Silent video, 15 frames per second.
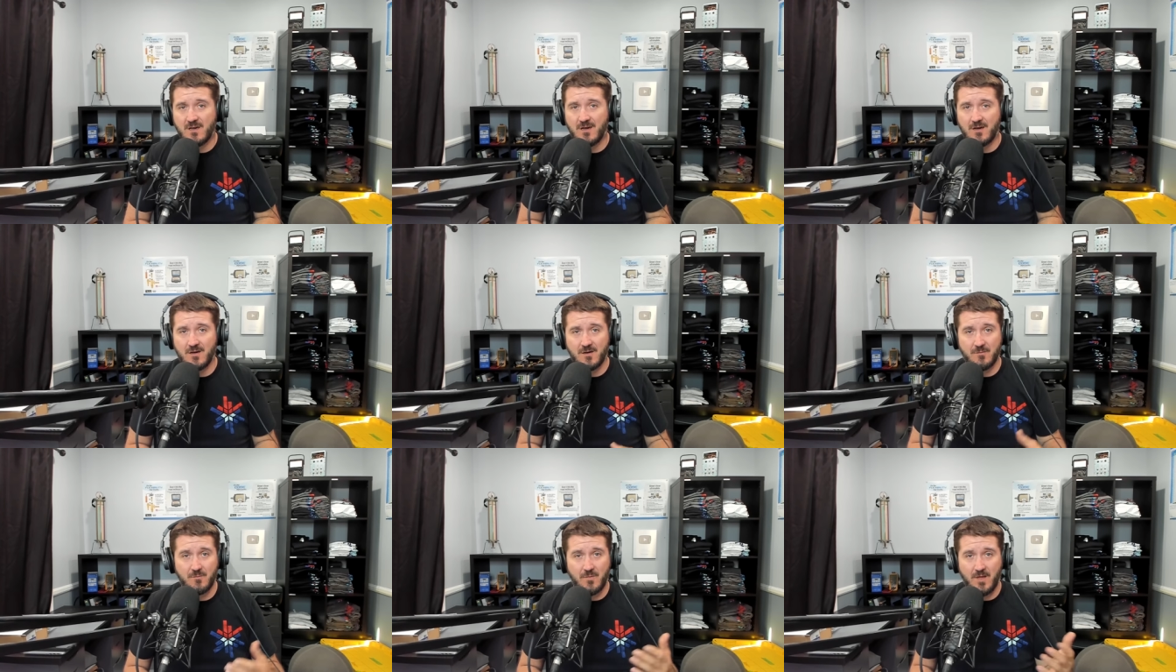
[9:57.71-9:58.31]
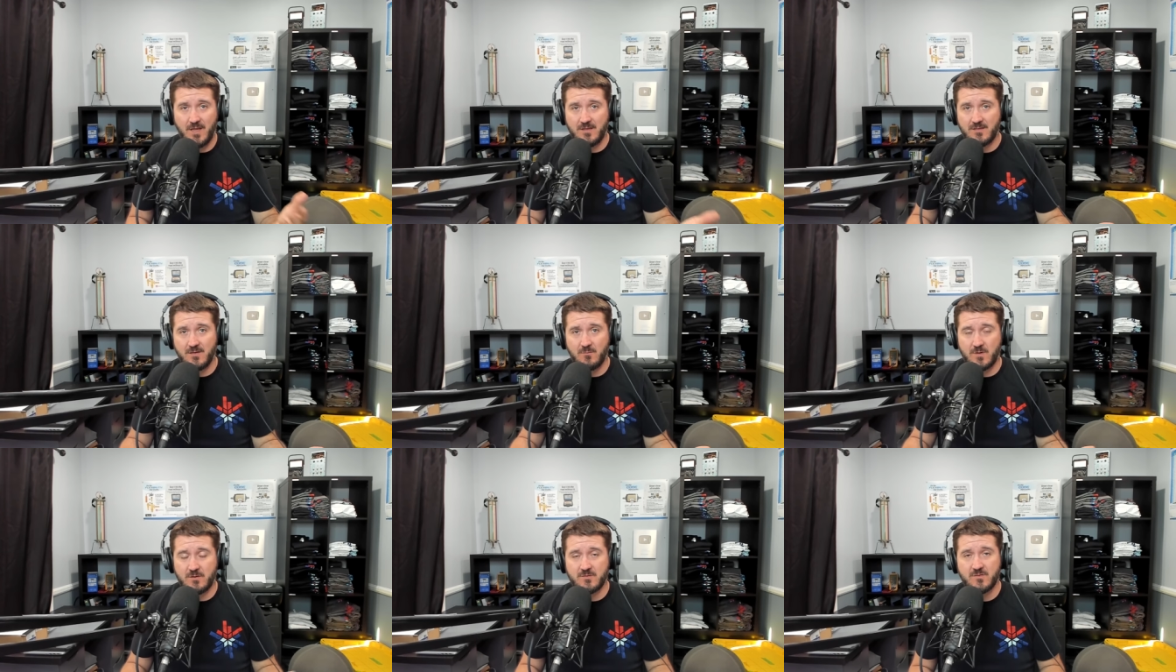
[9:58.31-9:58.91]
Um, and
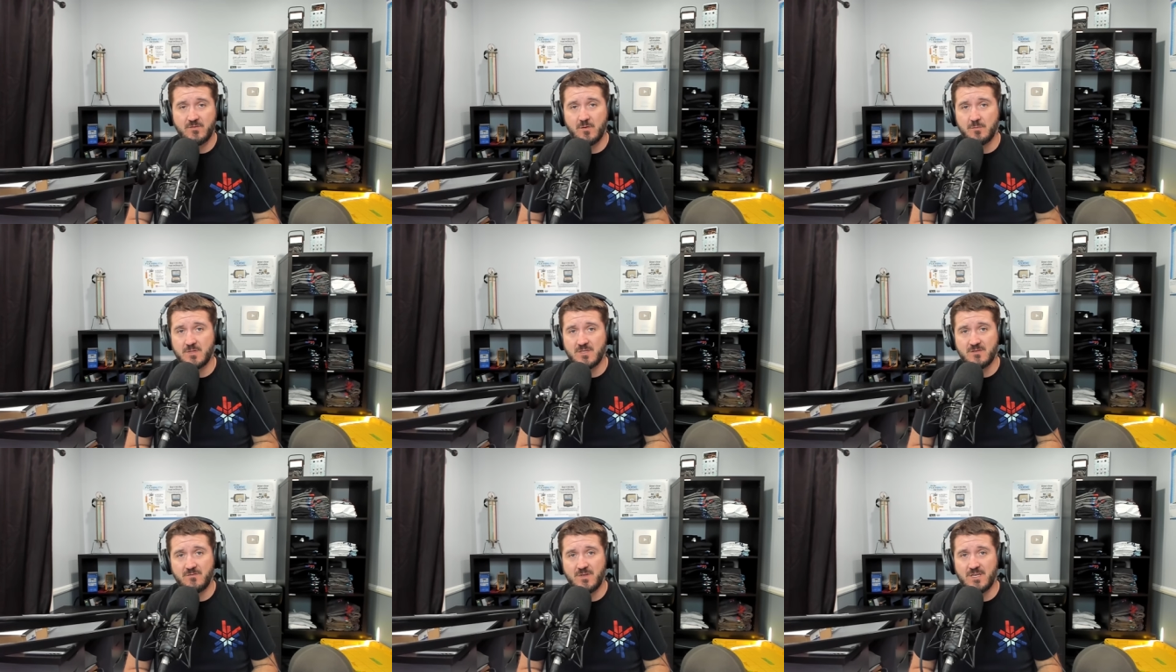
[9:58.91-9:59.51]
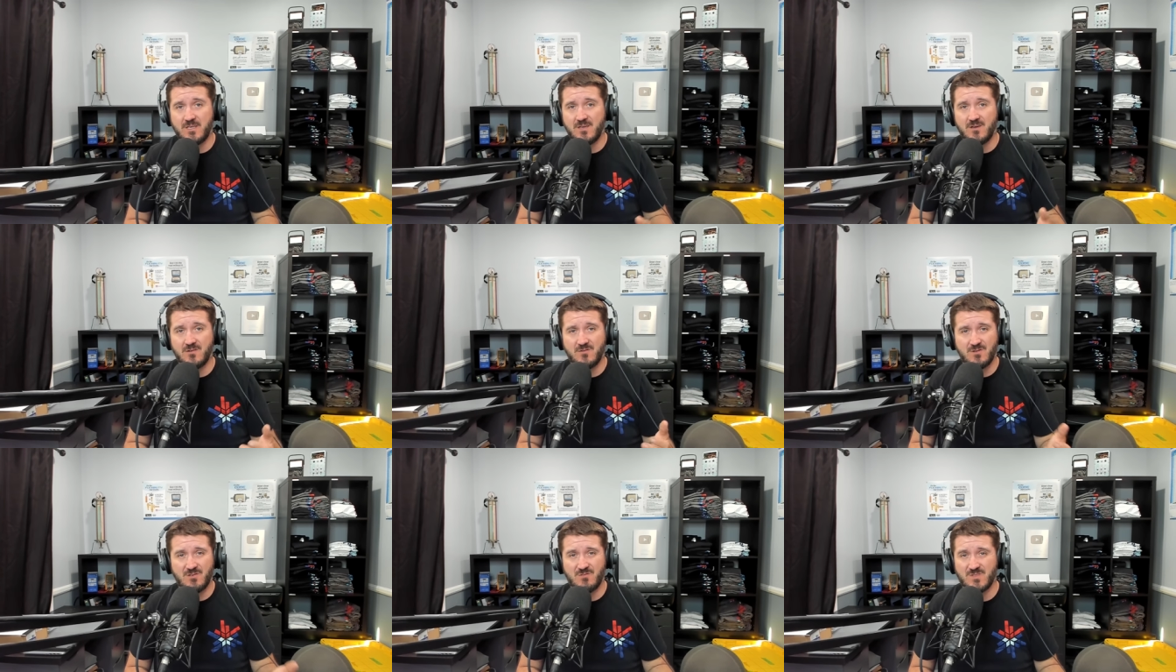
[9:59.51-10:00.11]
then when I was filming this
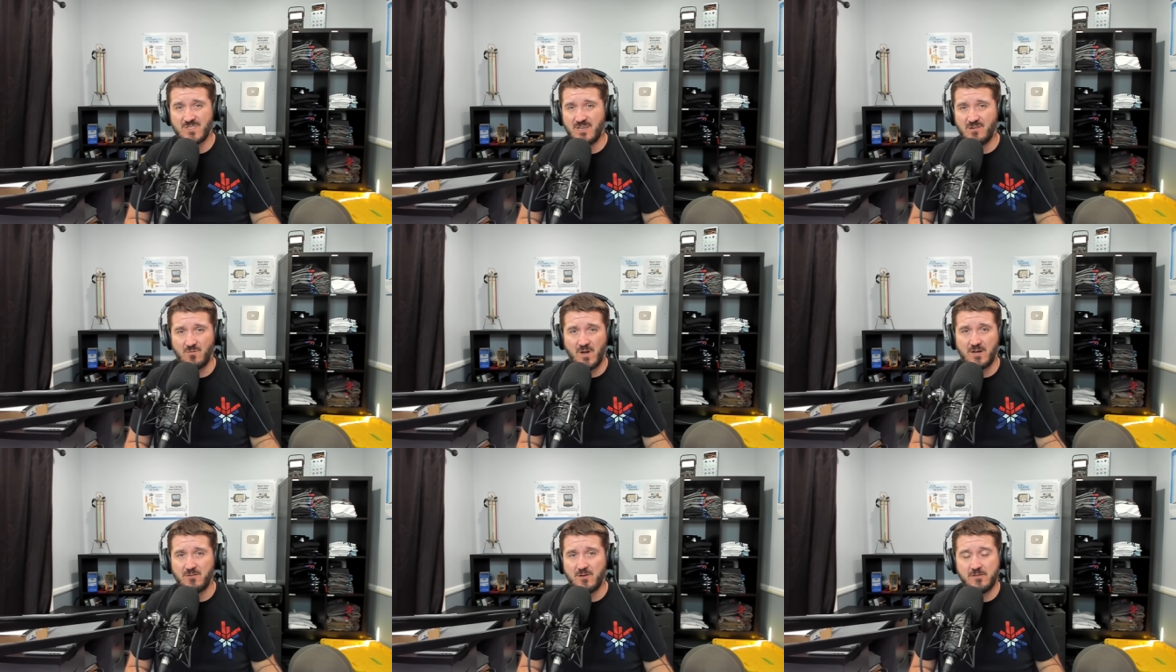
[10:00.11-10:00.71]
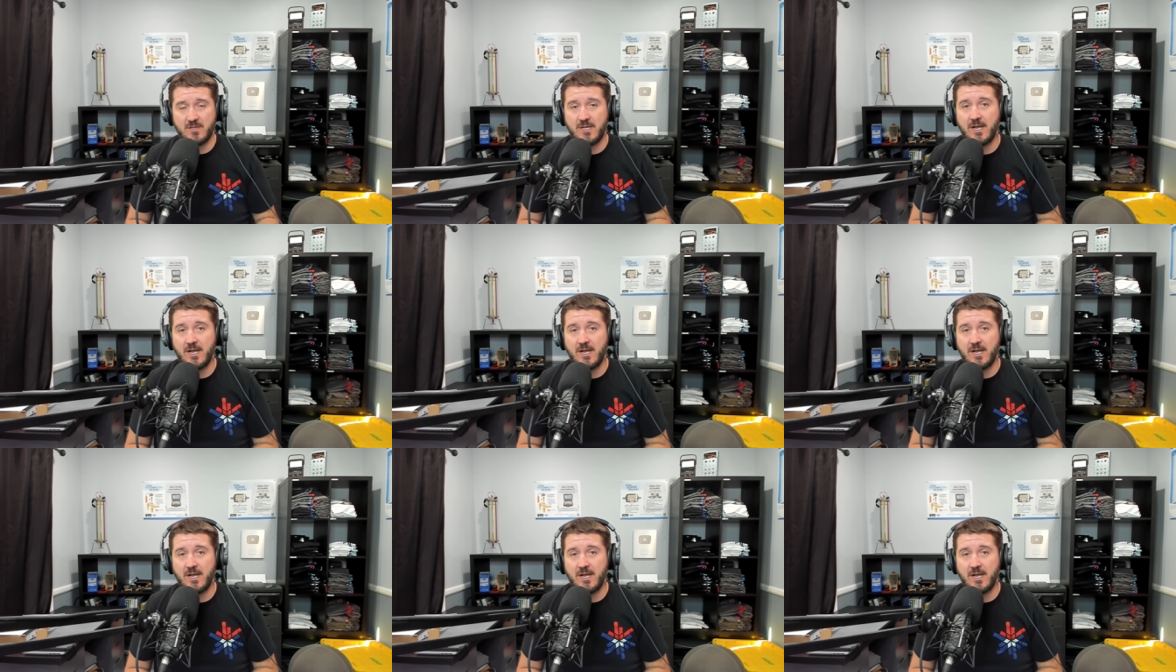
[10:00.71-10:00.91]
video, it was like right around the